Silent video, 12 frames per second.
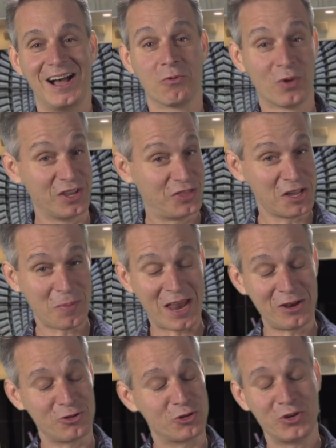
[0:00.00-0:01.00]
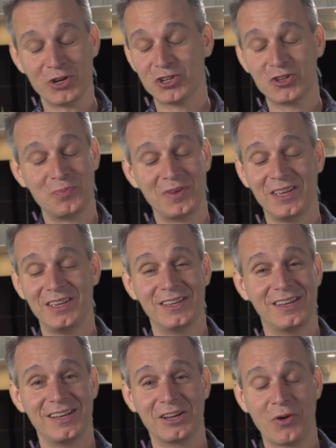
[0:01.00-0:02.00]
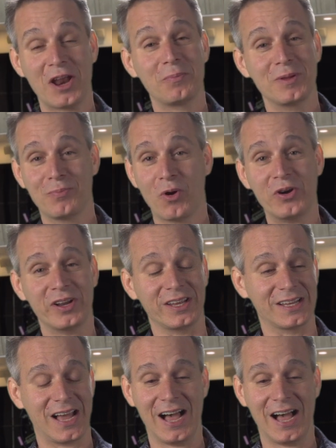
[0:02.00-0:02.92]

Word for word: when you think about it, neutrinos should be uh, incredibly boring.